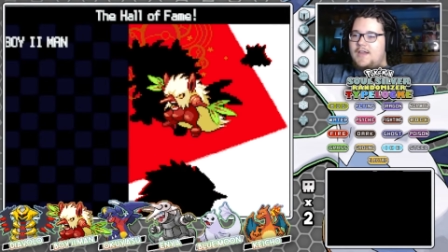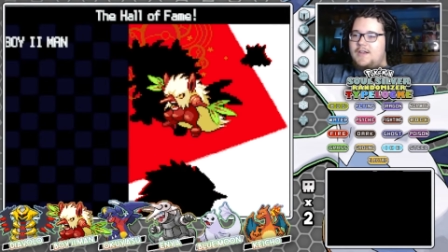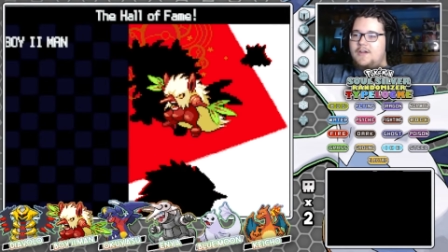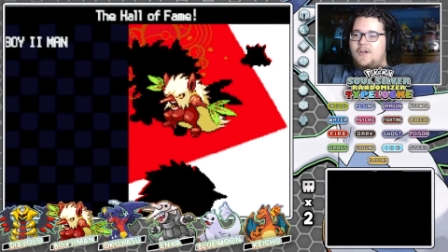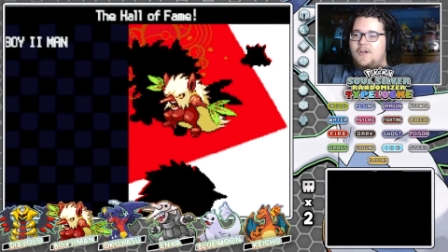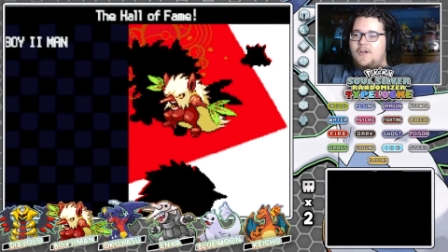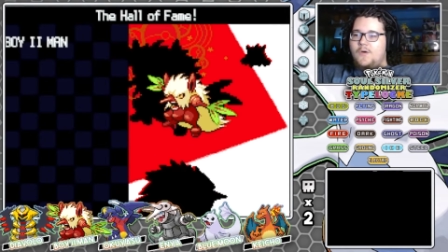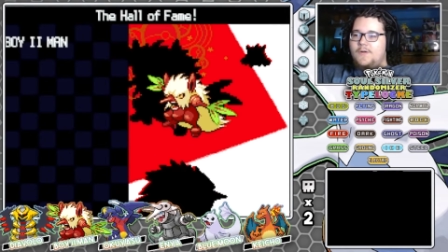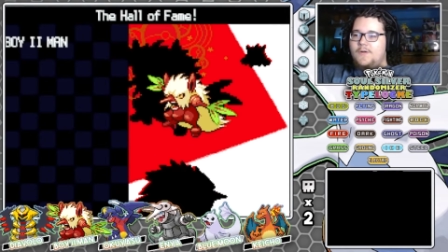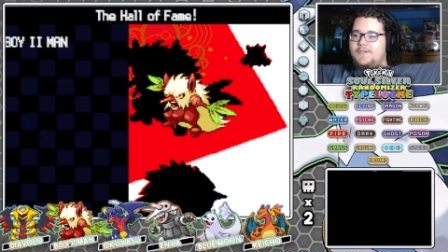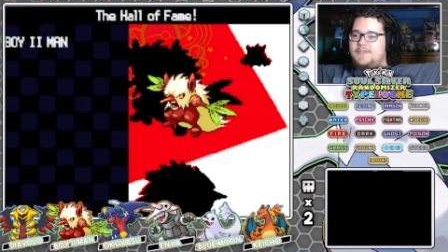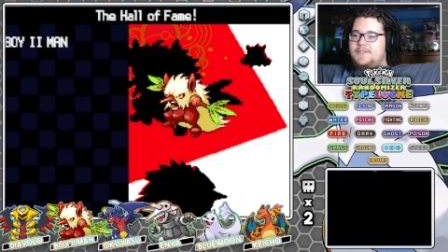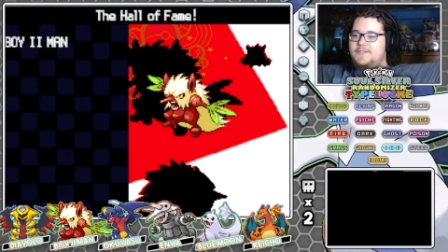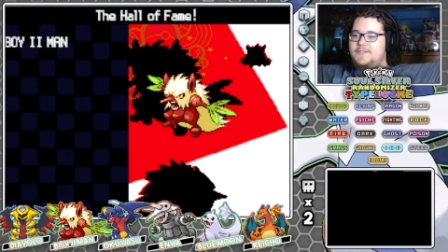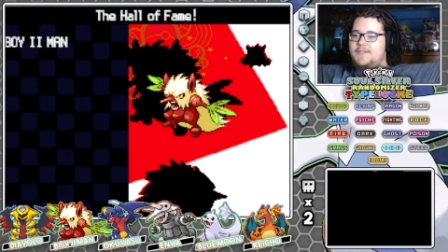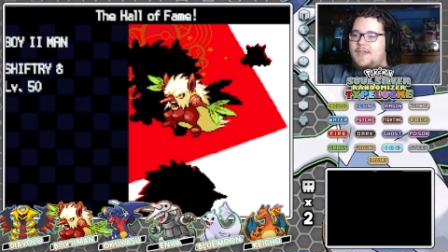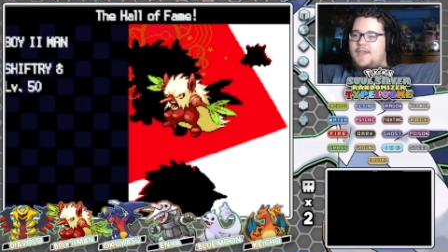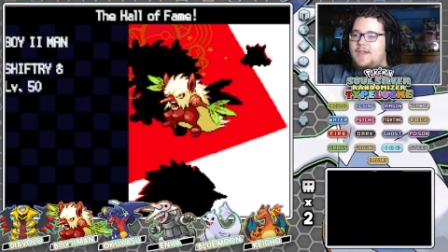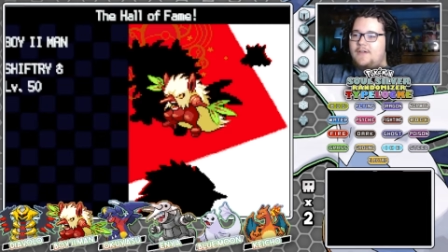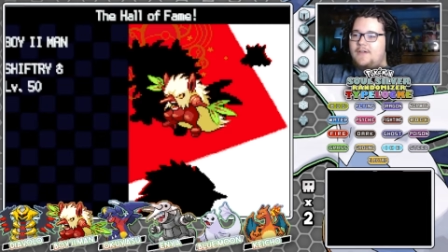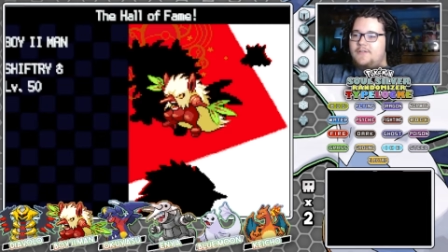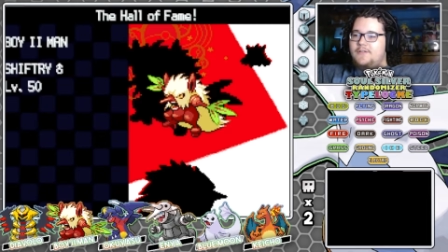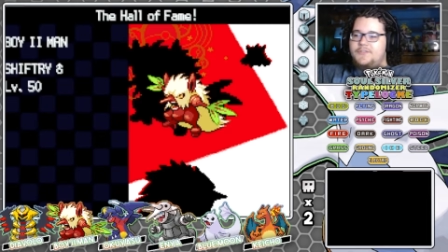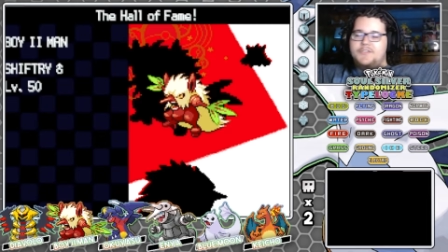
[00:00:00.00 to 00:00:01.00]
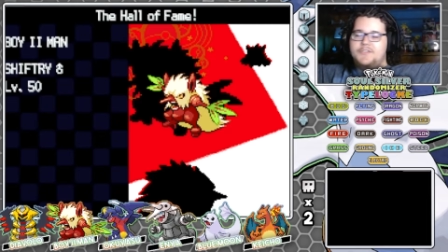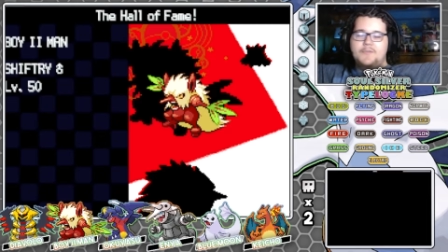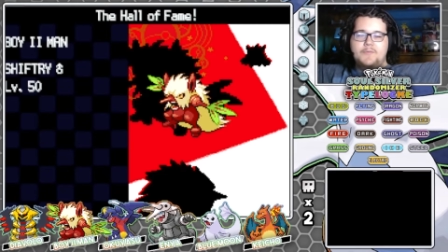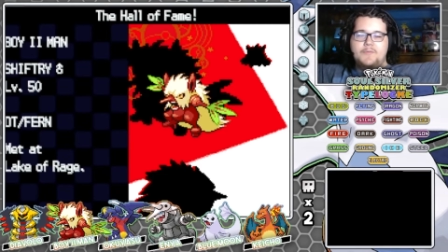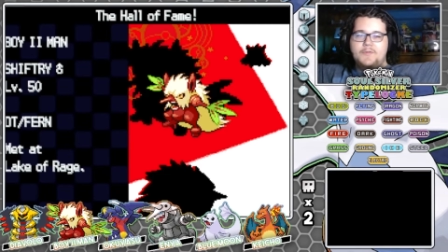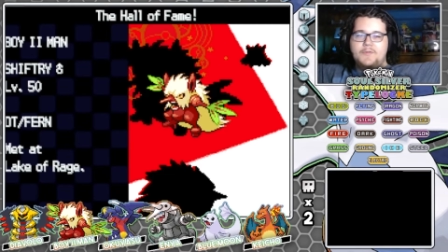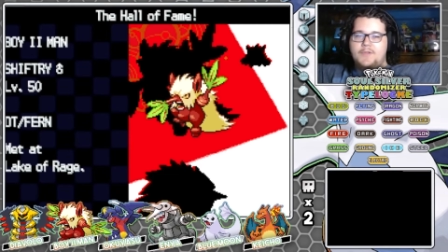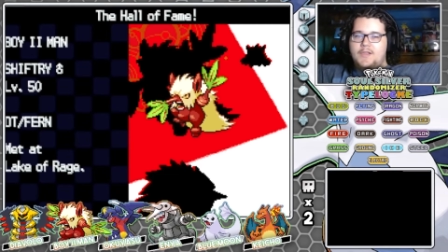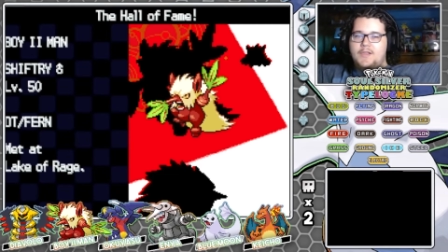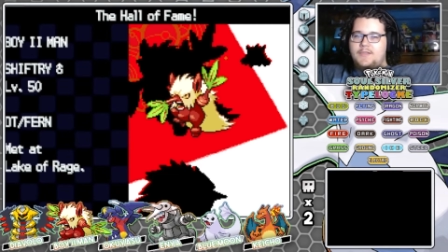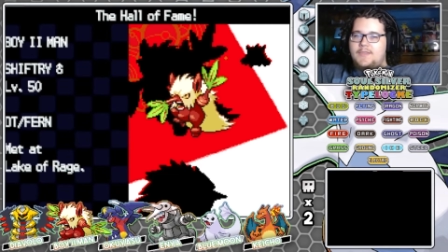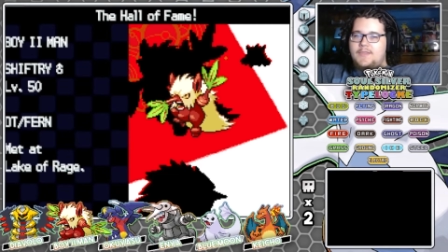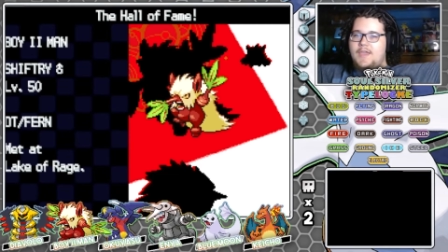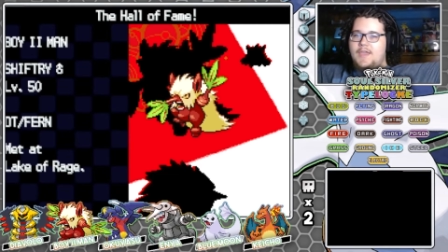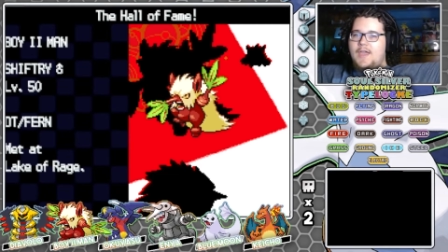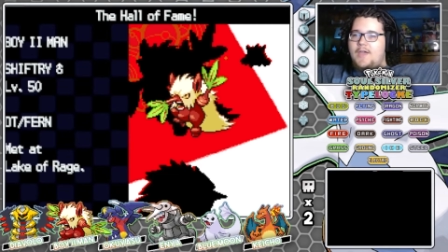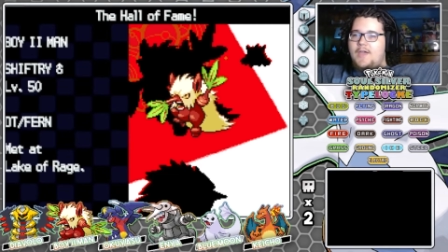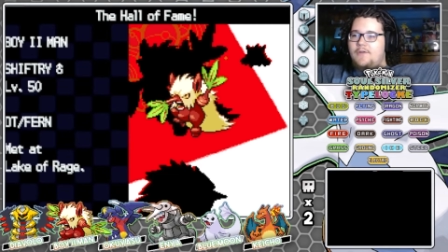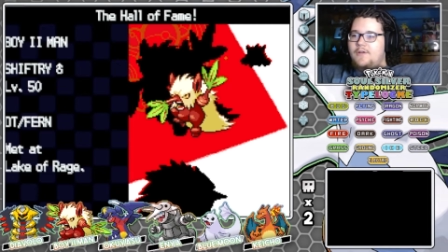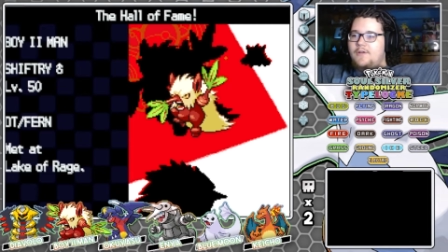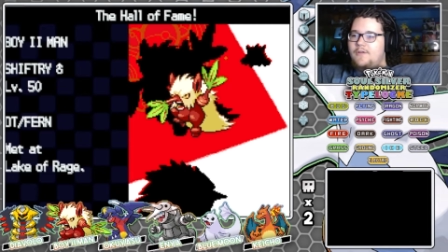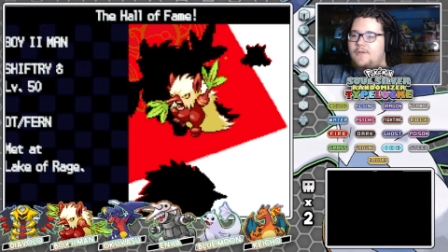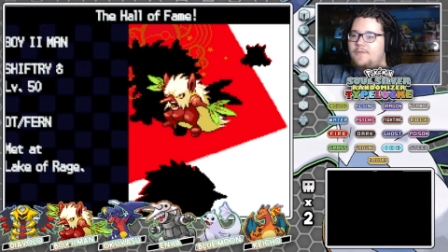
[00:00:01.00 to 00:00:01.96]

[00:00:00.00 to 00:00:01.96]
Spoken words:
know what to say or something like that. I don't know.